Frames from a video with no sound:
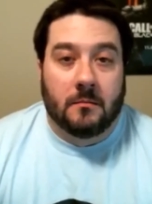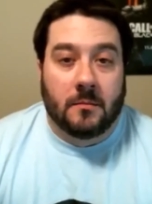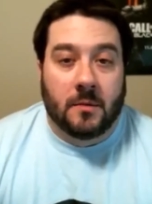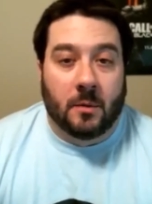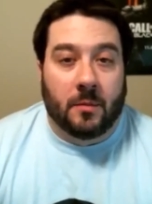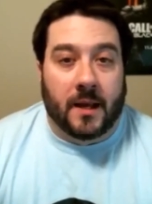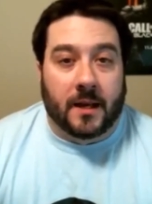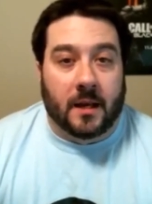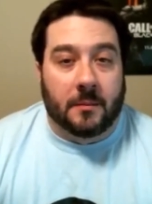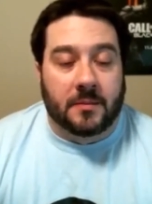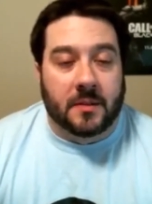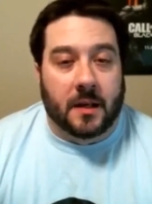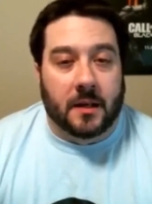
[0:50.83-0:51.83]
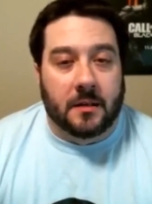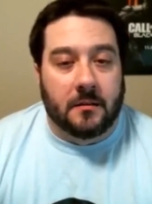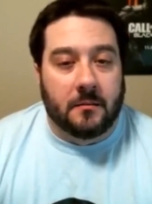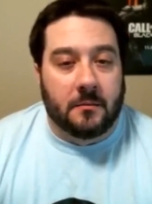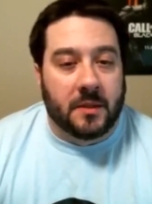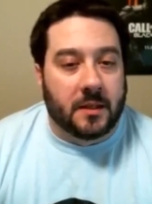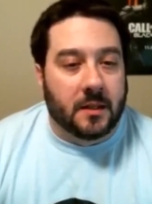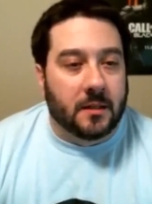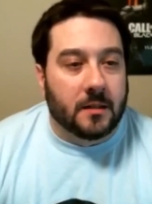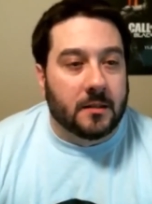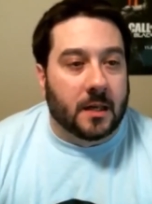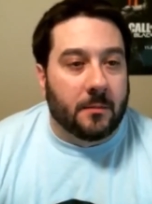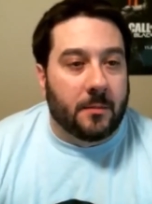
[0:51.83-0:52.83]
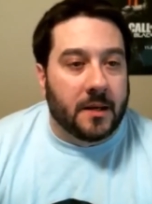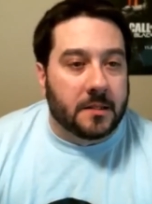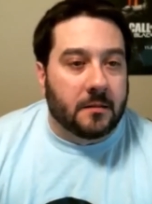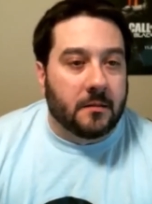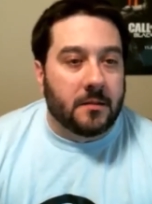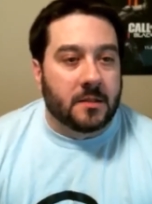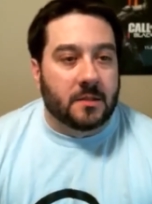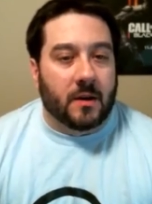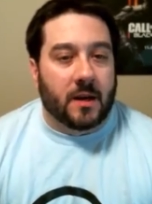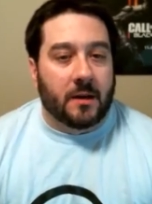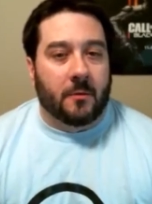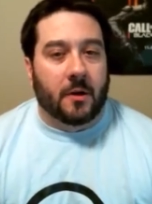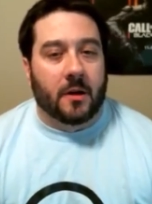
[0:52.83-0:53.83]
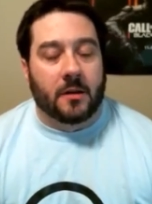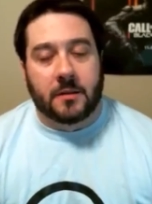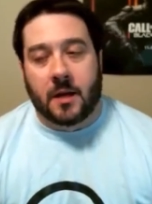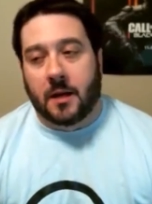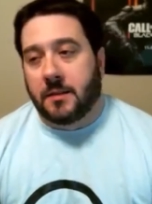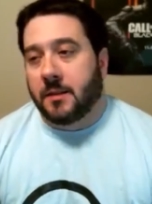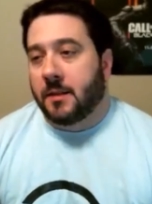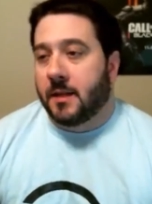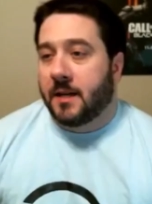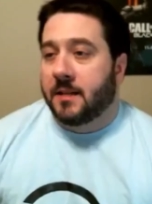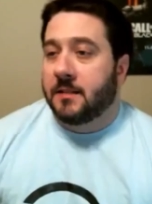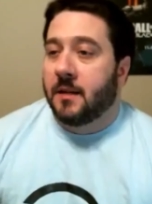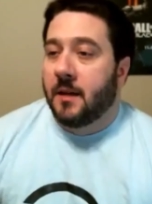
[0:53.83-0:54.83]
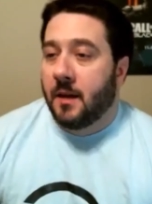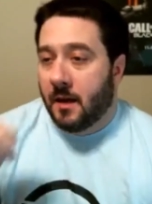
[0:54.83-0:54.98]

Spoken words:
no Black Ops on it, because I basically just didn't want to talk to you guys,